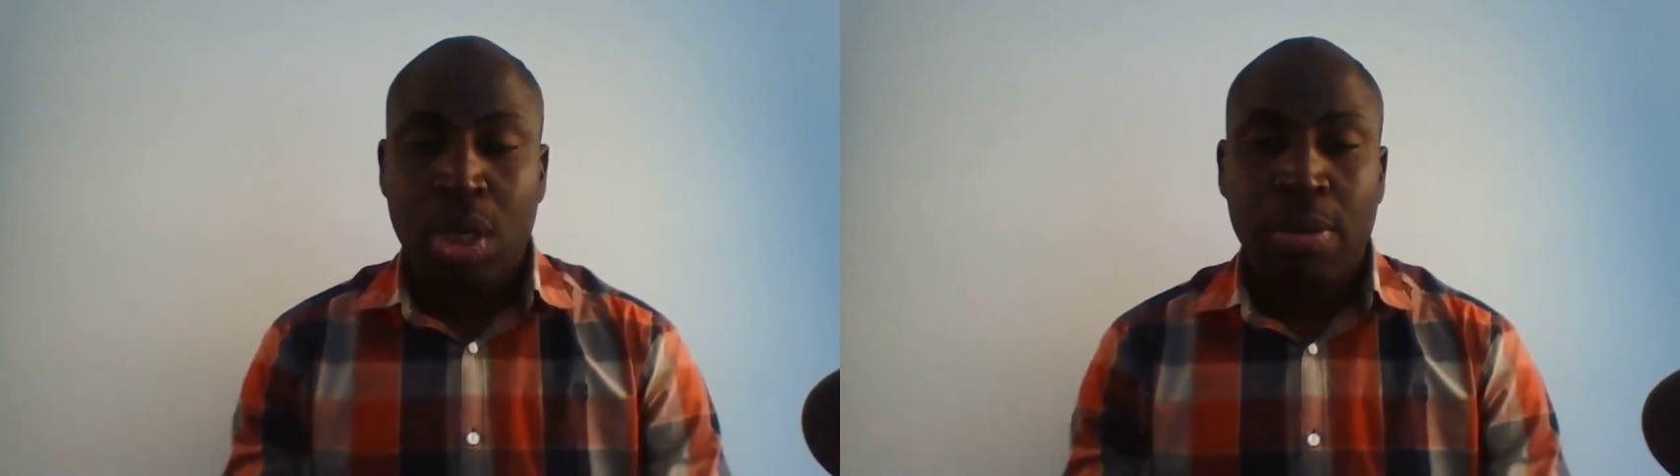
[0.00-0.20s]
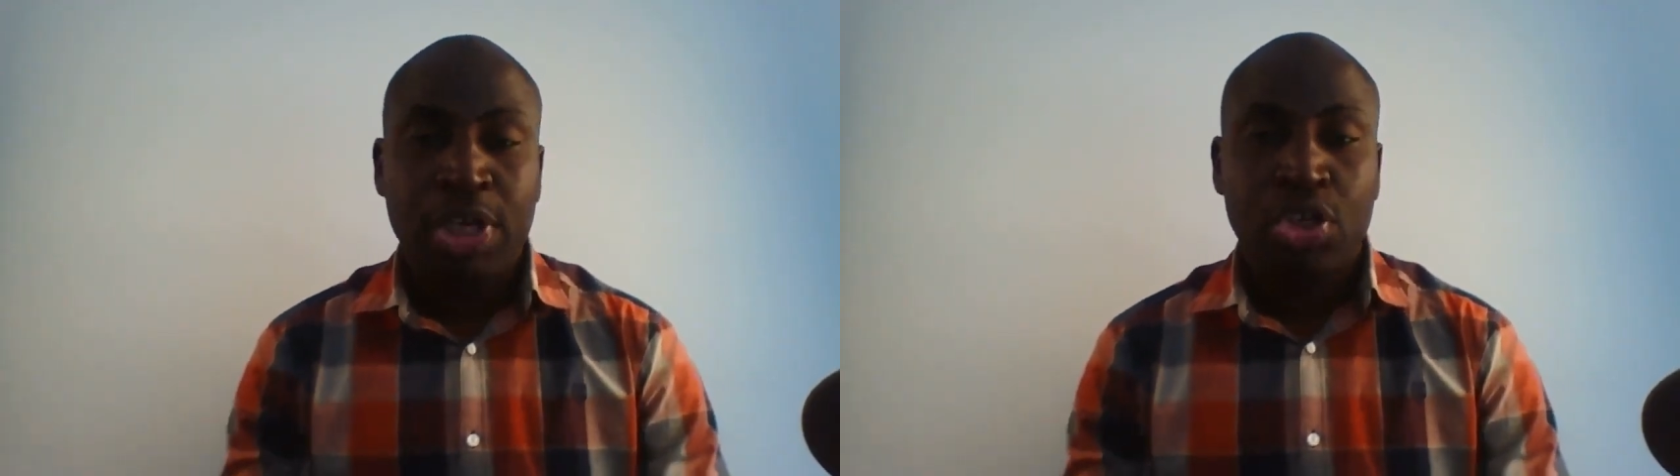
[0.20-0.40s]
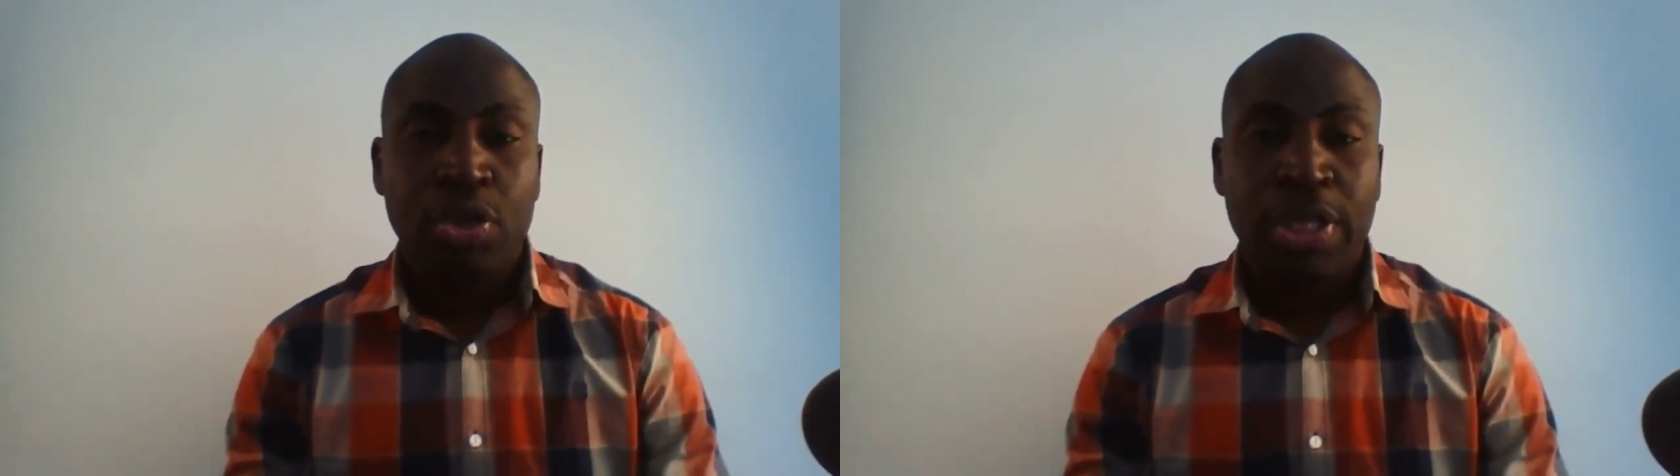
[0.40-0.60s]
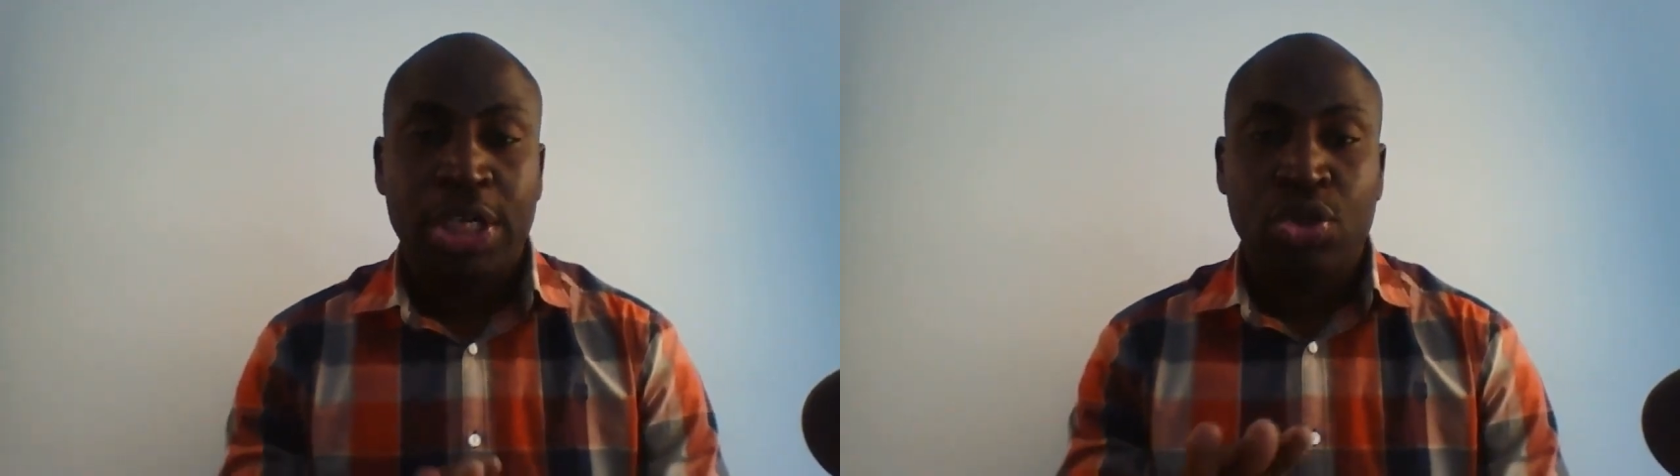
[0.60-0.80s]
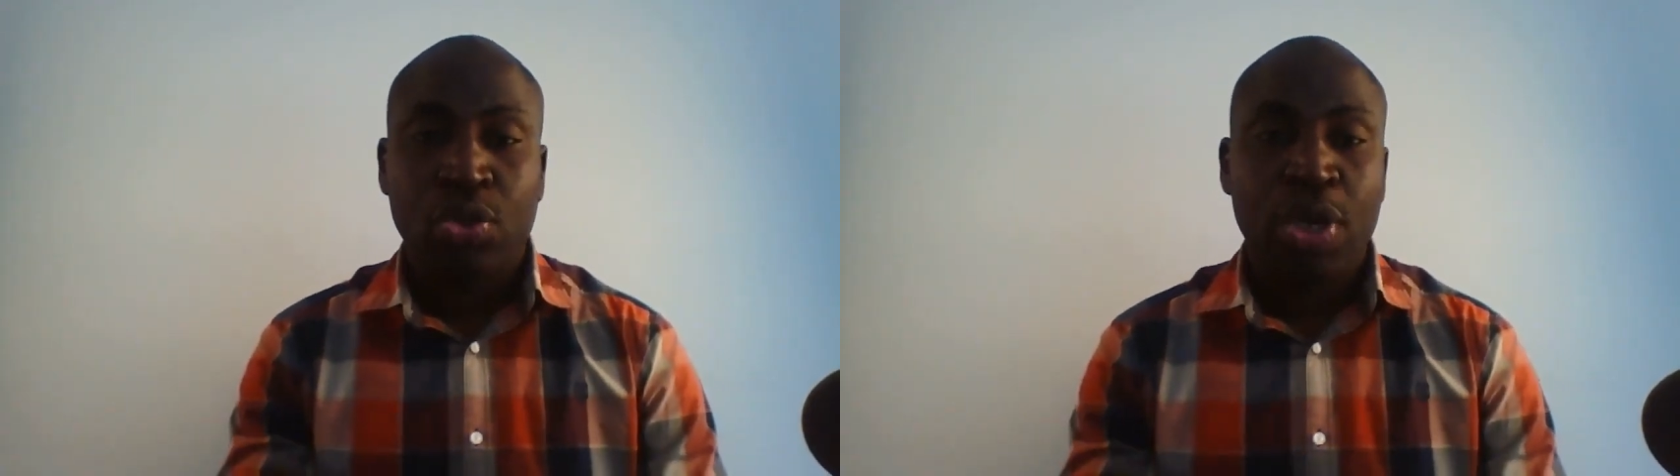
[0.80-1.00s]
make sure
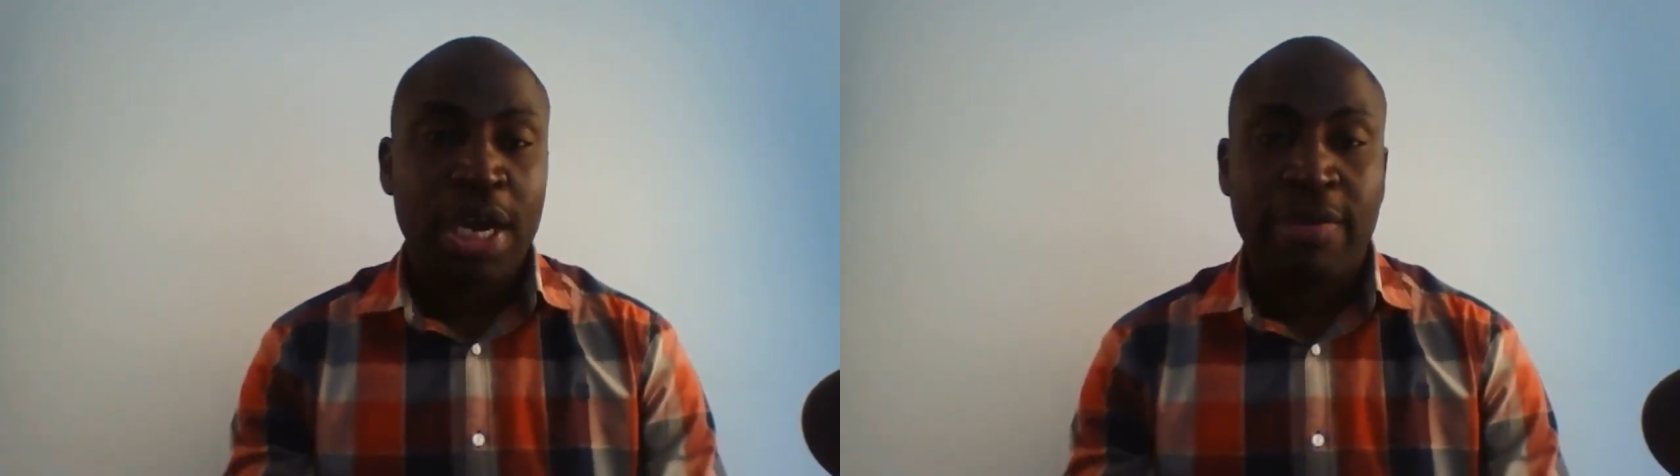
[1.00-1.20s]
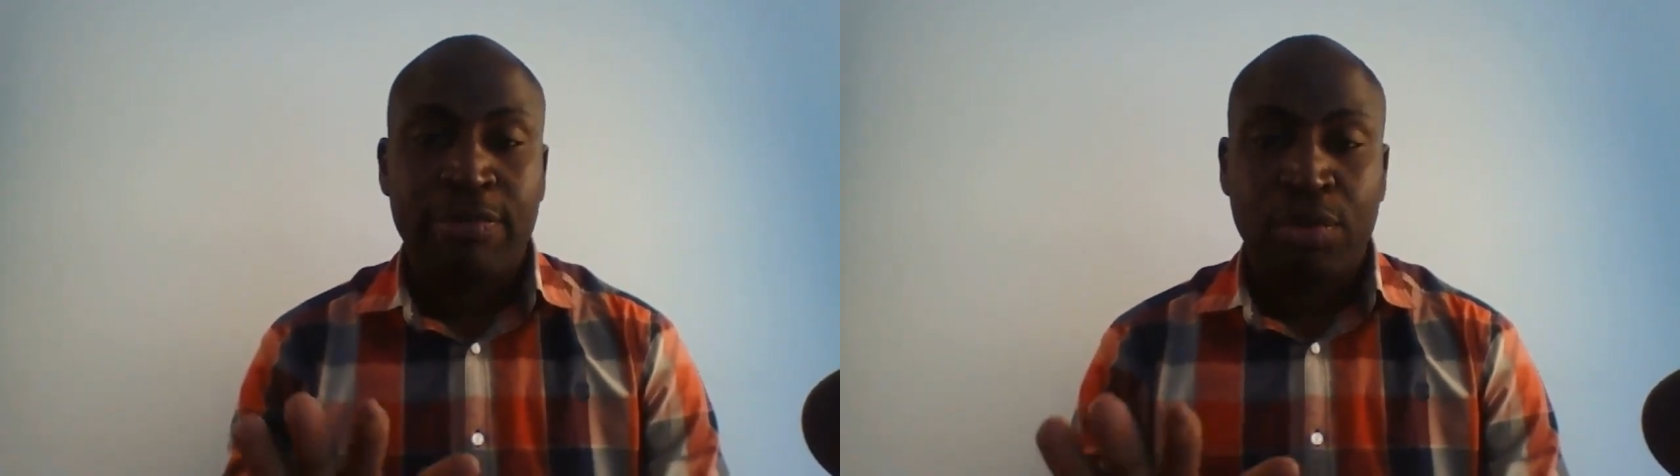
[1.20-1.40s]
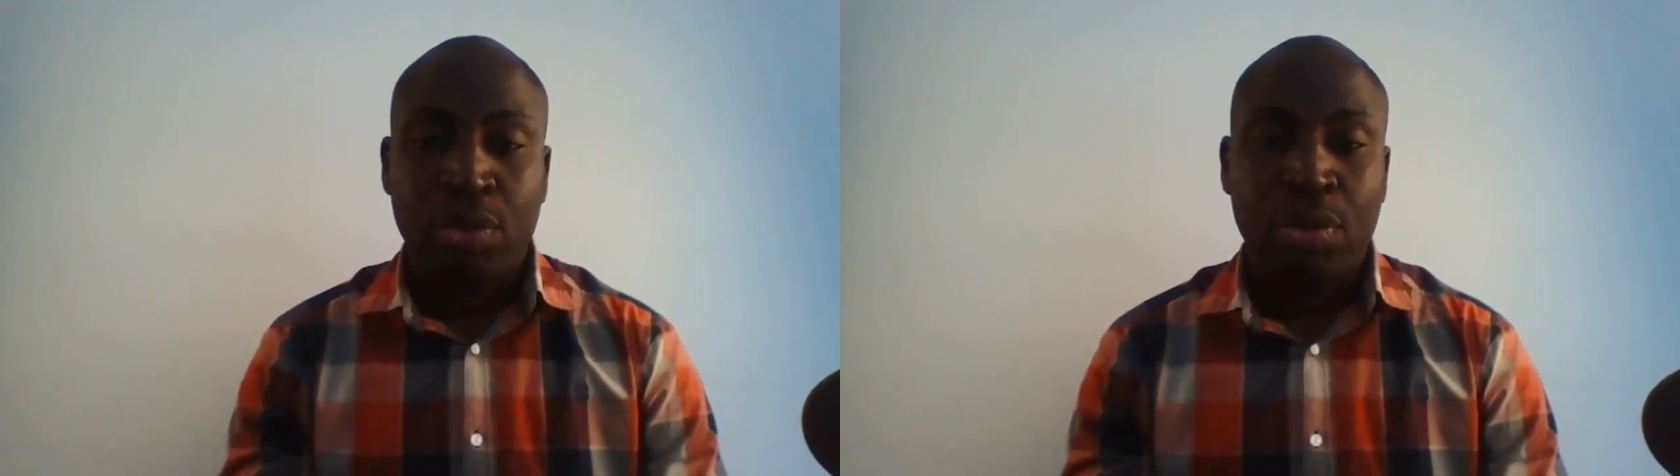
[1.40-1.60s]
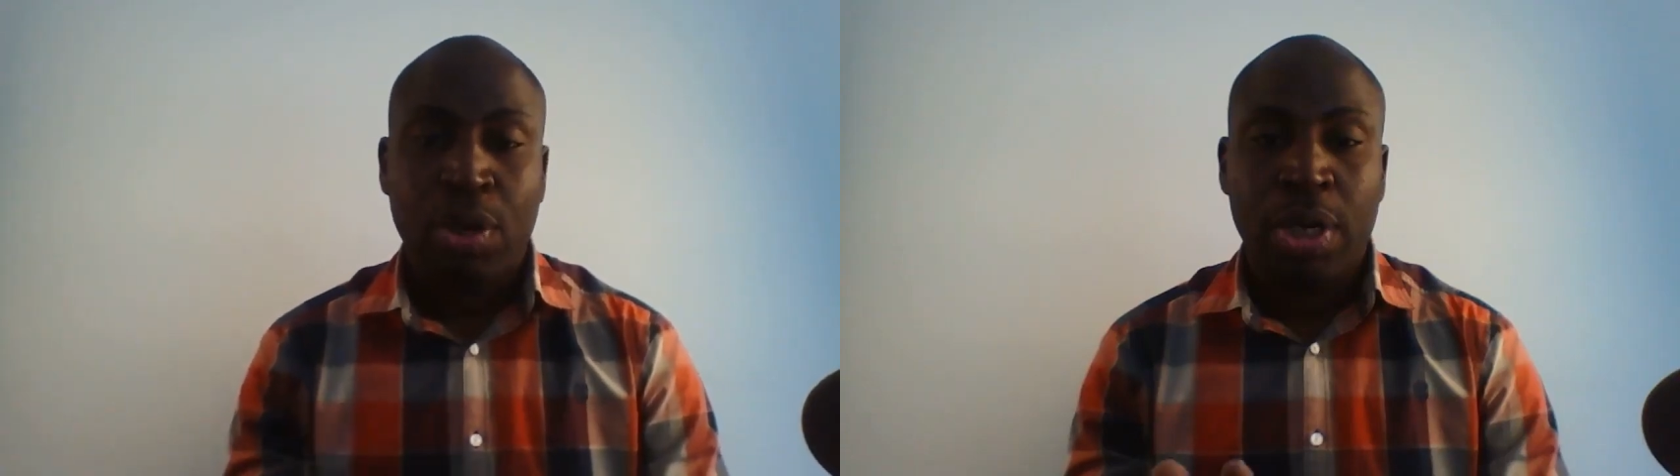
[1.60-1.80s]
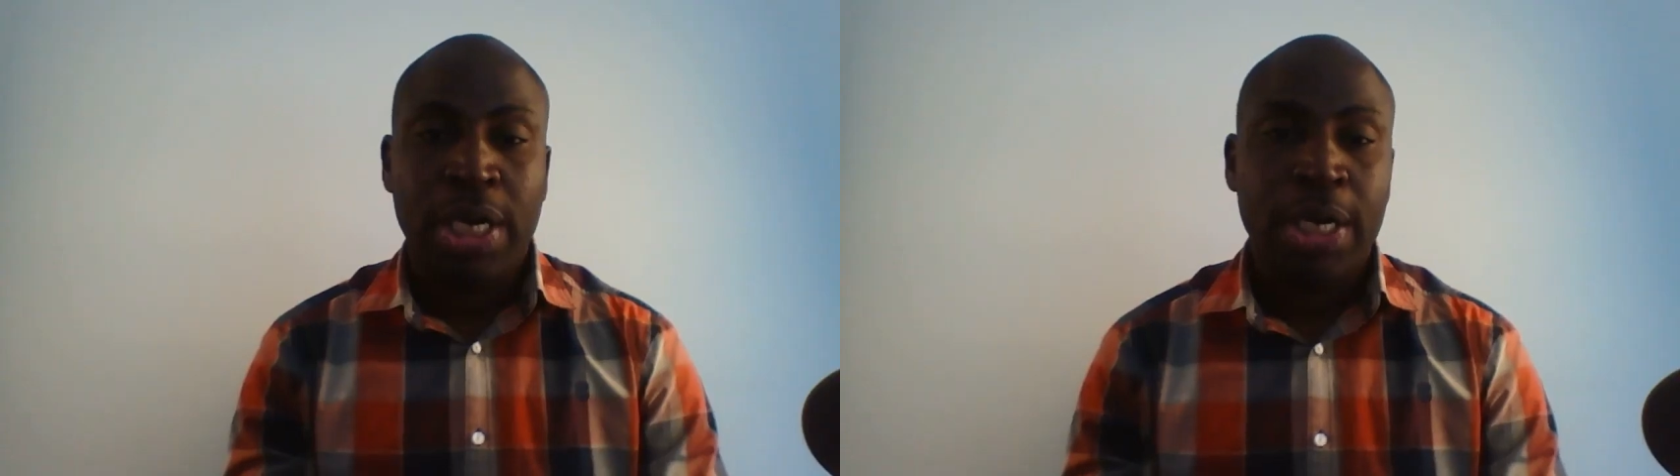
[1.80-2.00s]
that you have
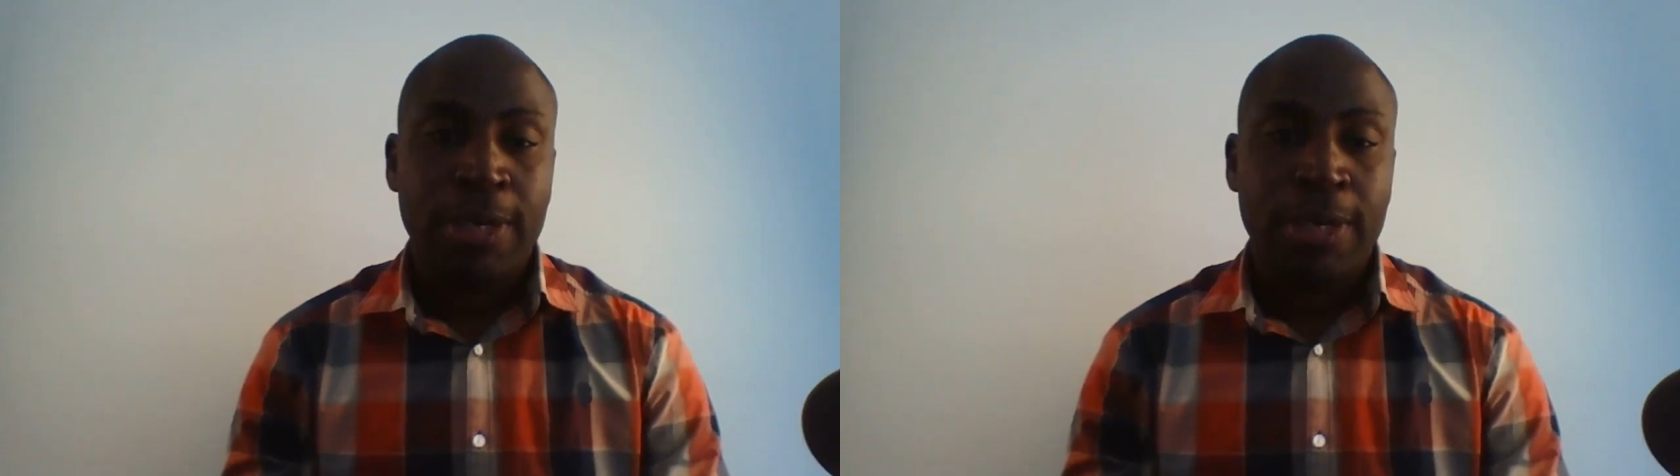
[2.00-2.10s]
your